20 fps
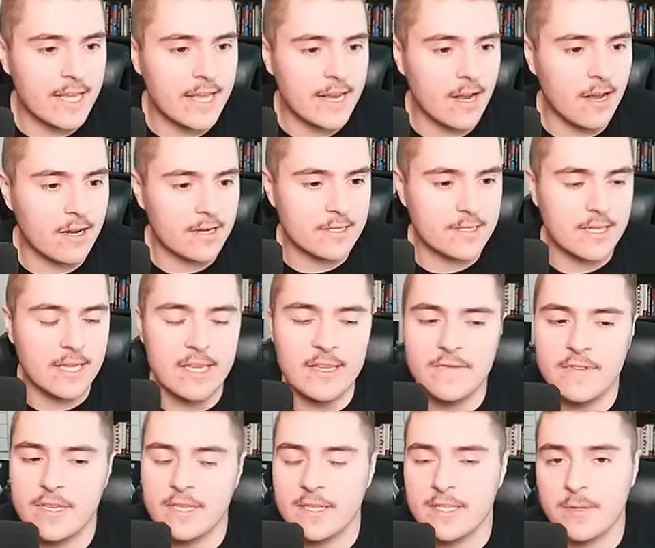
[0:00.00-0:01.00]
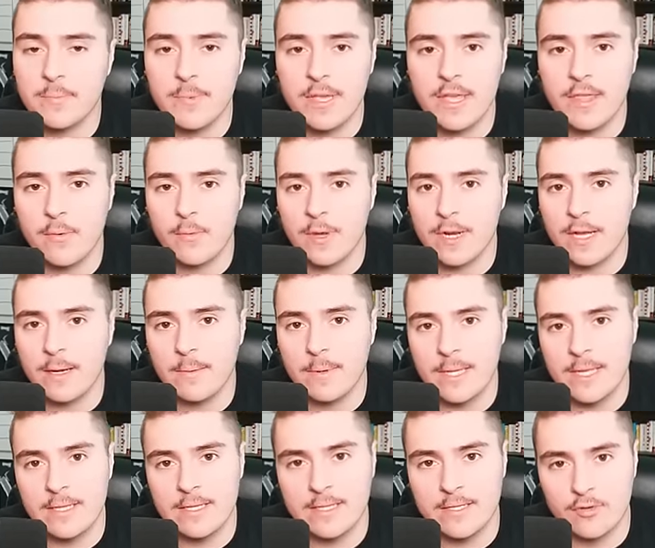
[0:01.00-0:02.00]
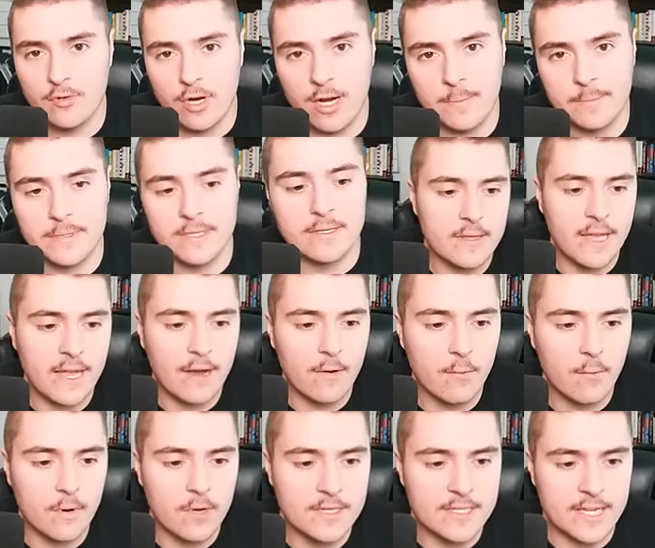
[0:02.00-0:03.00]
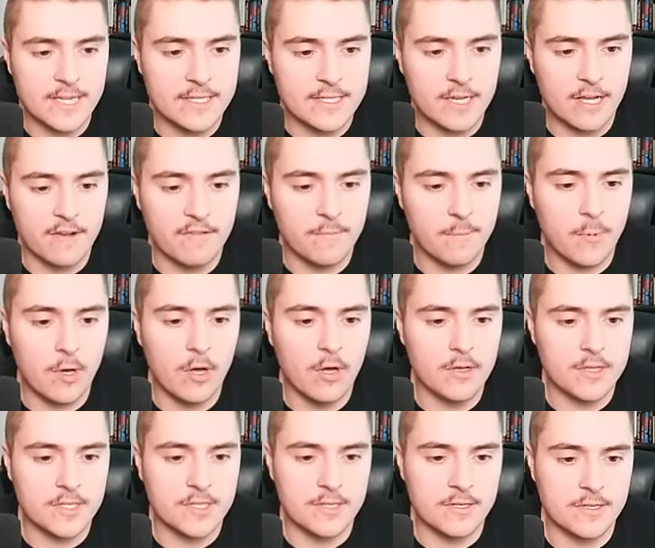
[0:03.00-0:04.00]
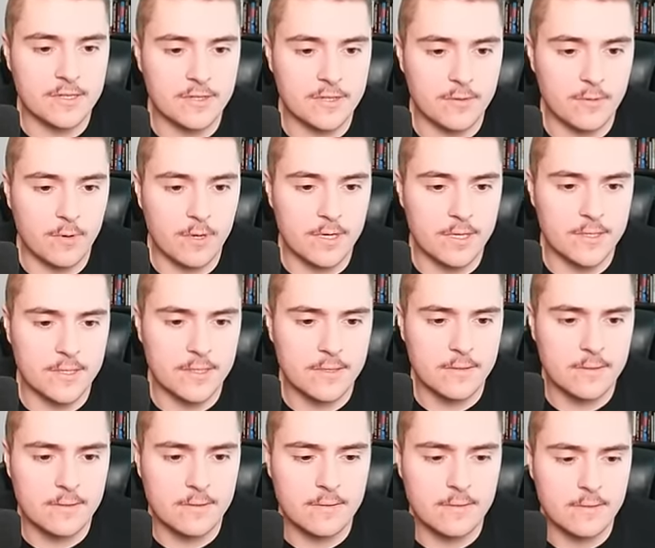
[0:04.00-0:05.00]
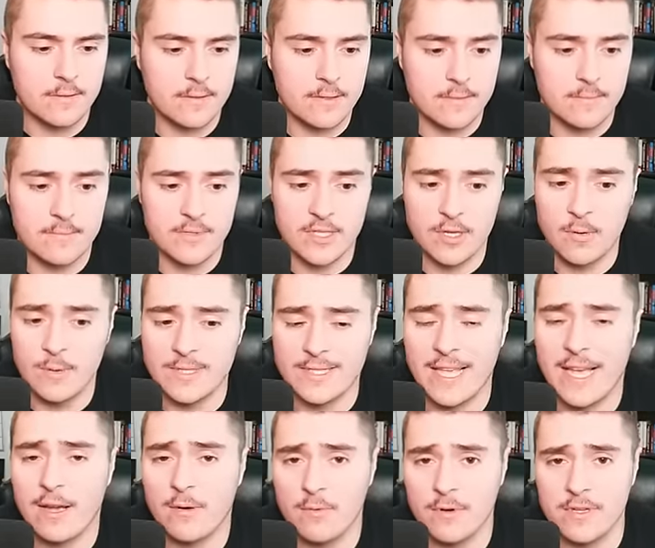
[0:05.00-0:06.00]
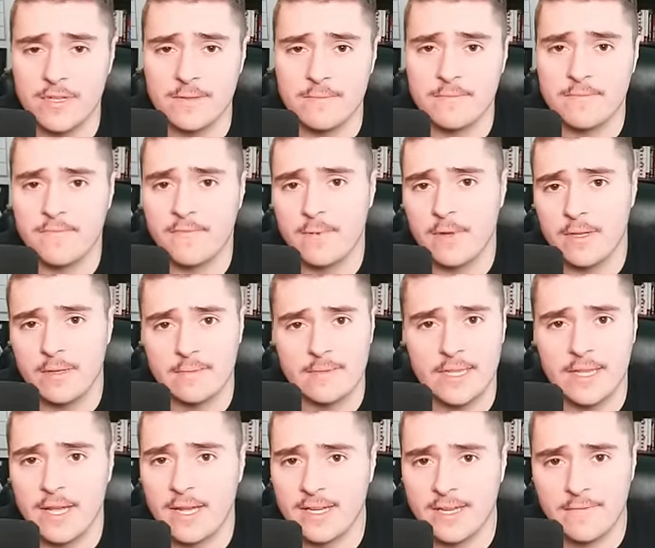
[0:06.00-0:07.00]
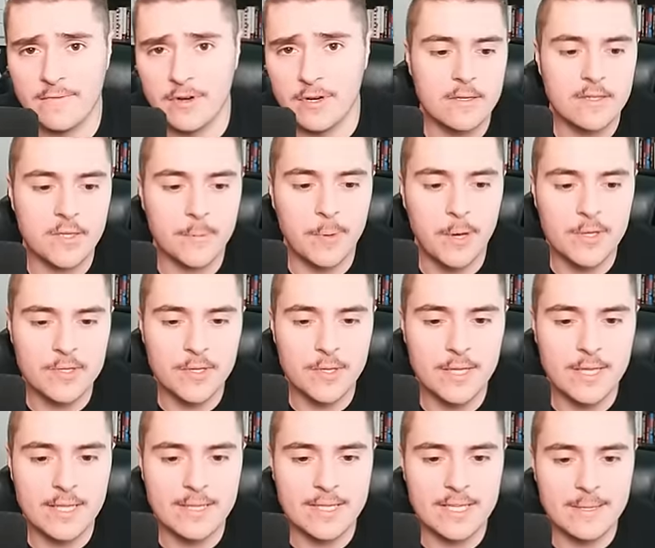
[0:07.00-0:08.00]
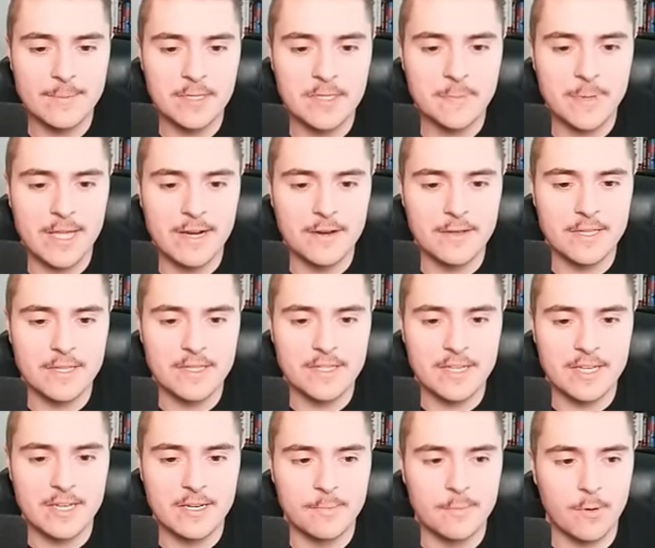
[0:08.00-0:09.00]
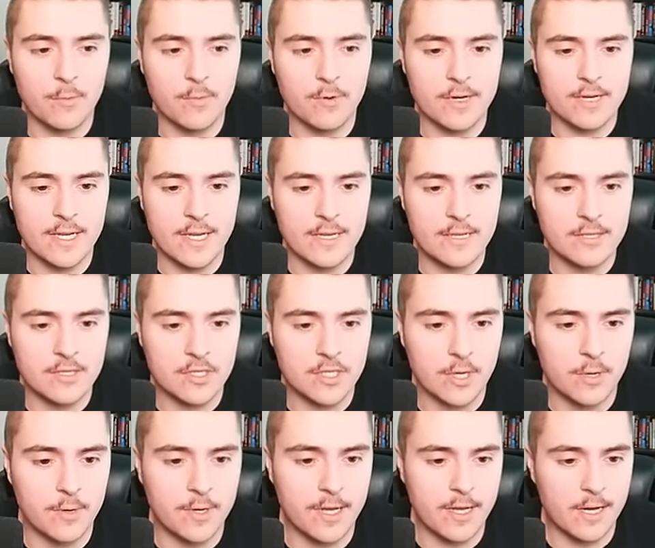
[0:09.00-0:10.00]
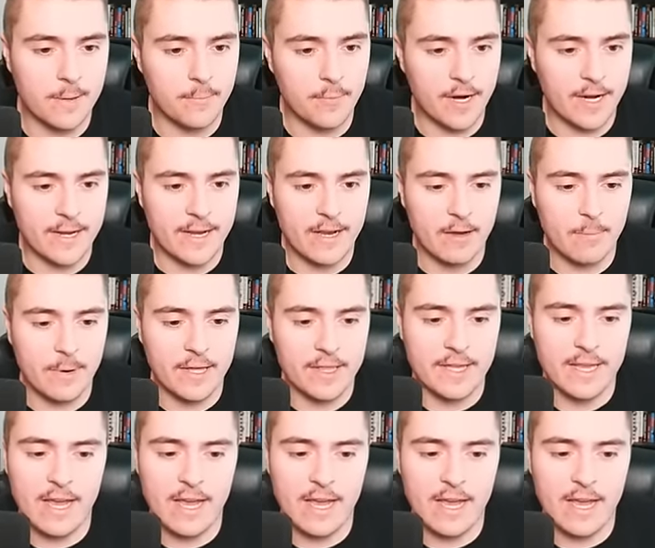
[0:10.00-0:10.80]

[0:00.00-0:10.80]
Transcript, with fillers: And Octavian Smith went up and dropped it. That was a tough ball, seriously was. So was that one did not convert. Supposedly the team is better this year, but we're getting shown up right now by the